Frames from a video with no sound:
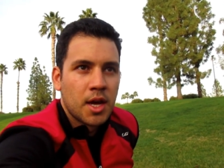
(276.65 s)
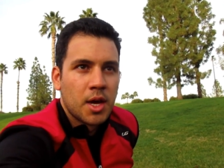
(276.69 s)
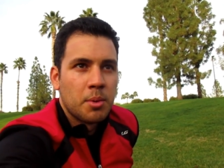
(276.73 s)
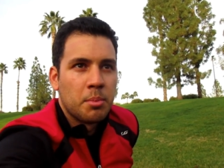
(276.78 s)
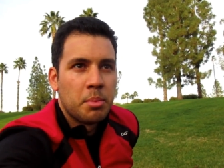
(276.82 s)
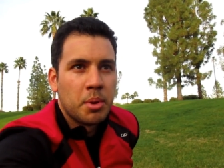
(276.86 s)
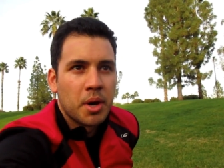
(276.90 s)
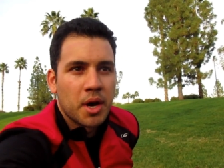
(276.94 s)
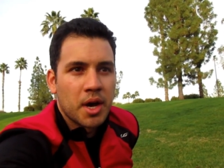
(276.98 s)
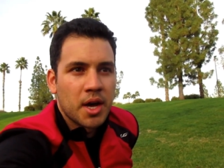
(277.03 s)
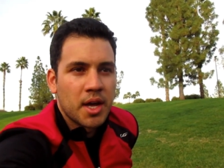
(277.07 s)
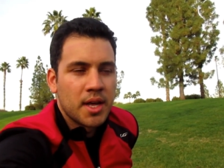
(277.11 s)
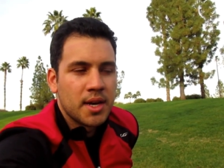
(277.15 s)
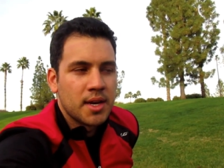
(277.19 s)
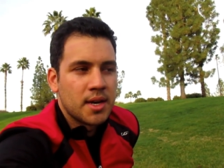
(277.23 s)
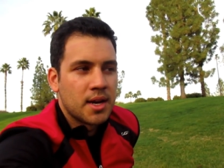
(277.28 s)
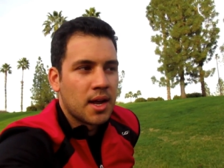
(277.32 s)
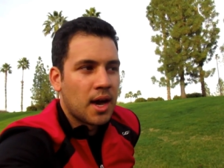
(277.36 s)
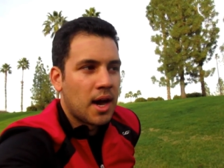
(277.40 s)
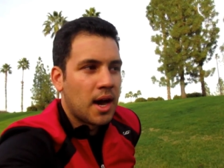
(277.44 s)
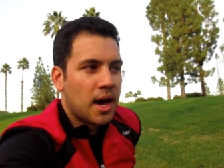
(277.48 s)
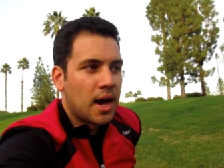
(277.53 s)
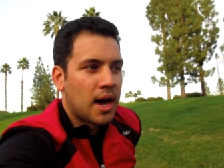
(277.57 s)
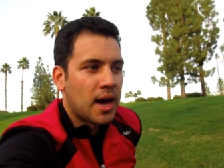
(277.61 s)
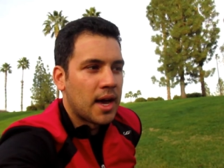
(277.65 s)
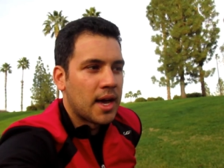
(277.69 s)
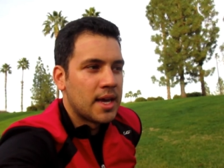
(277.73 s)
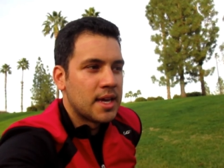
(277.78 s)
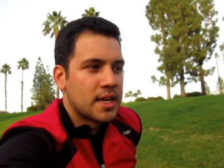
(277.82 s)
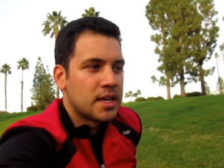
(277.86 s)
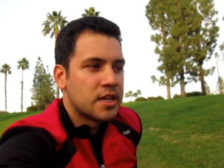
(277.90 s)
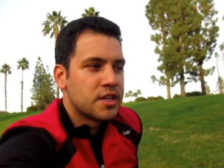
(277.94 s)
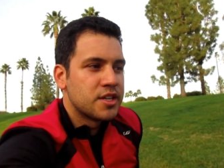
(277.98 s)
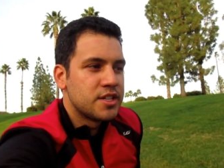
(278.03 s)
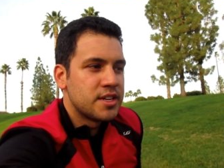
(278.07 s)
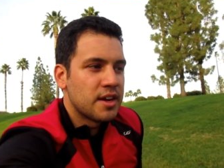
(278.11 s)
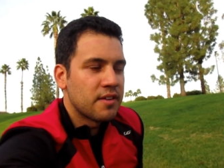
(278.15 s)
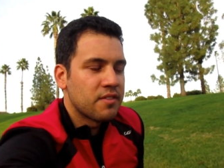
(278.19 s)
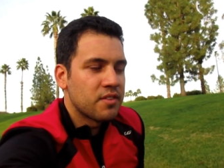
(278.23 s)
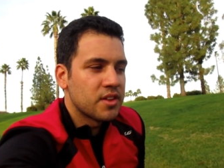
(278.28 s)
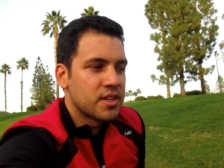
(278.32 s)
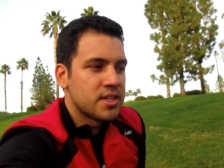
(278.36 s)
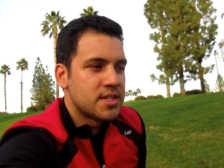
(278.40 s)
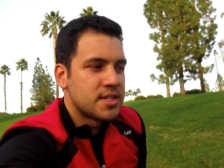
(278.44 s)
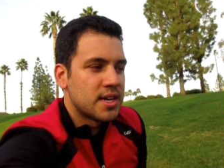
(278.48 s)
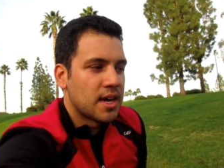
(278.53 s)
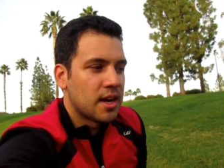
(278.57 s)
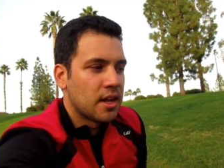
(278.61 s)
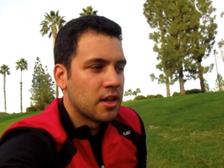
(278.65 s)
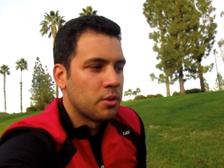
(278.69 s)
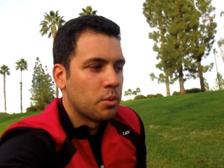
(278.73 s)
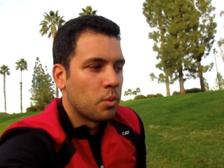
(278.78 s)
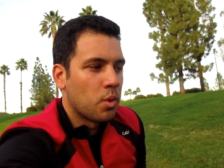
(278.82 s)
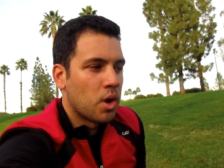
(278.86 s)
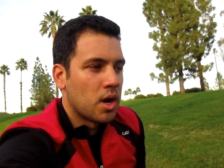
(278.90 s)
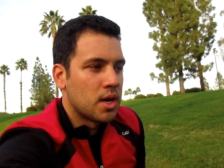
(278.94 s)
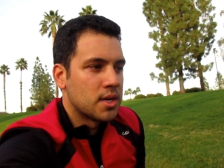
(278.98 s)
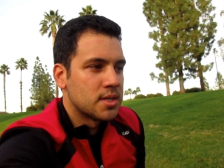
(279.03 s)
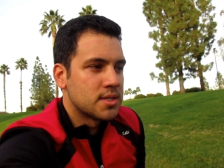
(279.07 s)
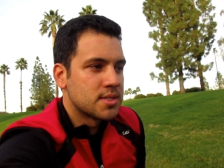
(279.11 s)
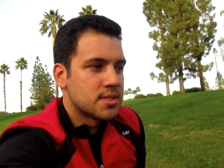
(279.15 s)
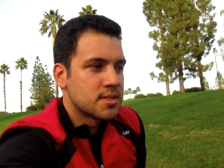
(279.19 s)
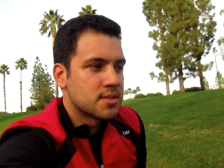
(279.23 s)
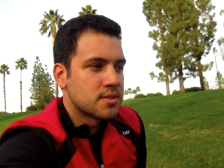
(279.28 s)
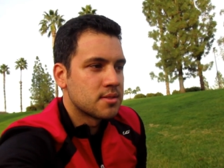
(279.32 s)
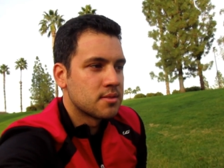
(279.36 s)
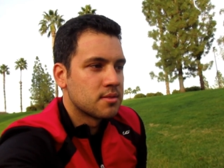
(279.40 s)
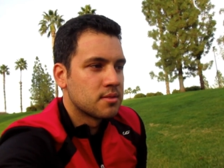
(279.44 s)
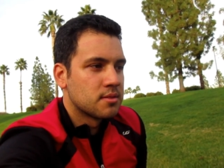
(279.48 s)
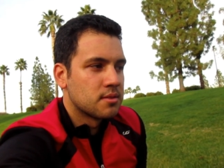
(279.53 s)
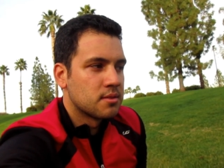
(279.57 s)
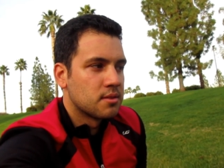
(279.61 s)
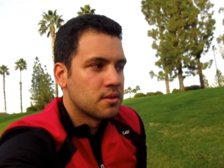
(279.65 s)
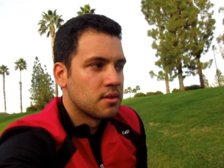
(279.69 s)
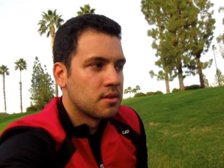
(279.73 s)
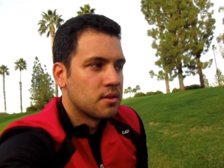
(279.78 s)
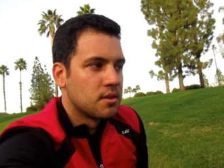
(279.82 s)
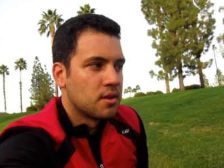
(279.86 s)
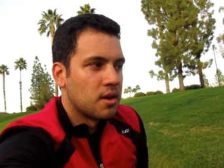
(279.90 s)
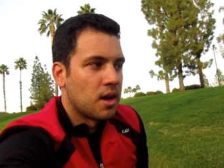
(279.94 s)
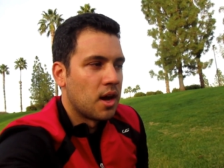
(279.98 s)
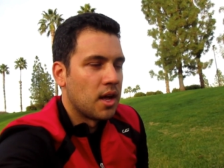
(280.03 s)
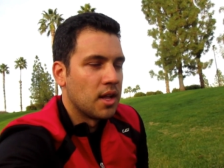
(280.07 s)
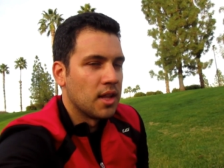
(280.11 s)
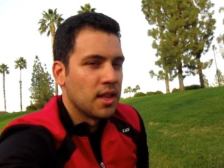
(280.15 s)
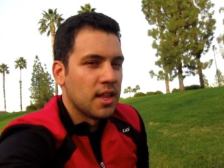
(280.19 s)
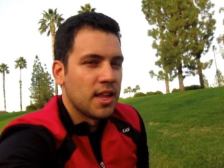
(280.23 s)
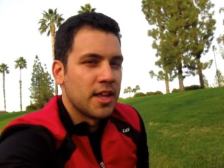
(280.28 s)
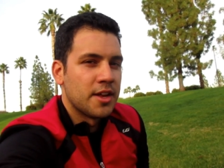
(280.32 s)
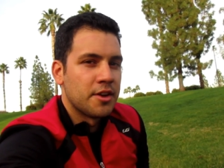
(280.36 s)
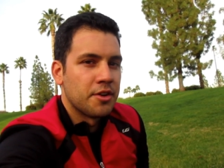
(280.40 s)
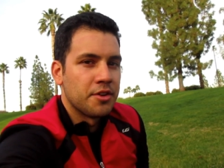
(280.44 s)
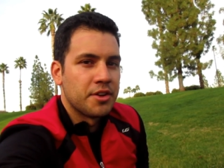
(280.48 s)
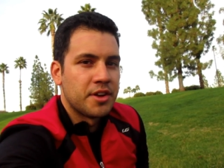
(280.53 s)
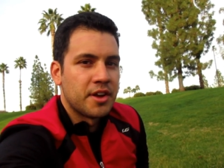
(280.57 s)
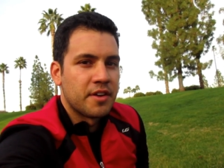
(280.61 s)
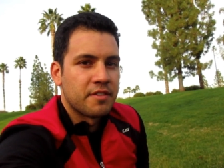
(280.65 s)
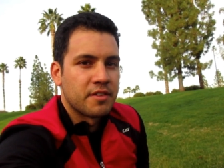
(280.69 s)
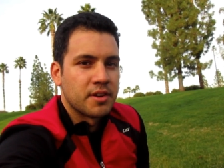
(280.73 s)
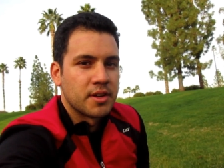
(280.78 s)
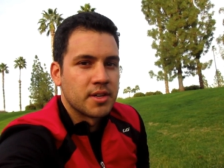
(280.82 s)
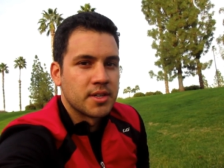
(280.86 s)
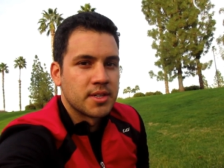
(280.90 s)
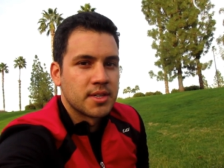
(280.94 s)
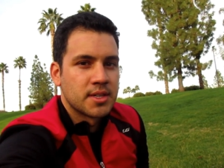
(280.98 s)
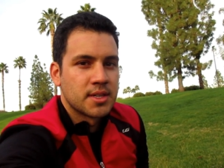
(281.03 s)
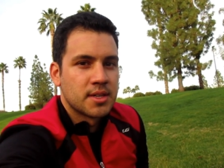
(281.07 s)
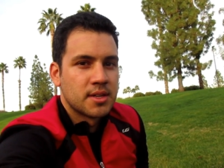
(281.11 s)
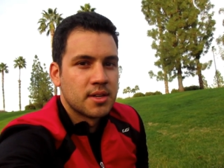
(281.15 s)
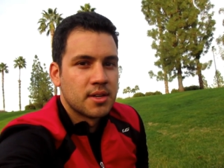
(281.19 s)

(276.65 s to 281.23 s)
but I could definitely tell it was a little different.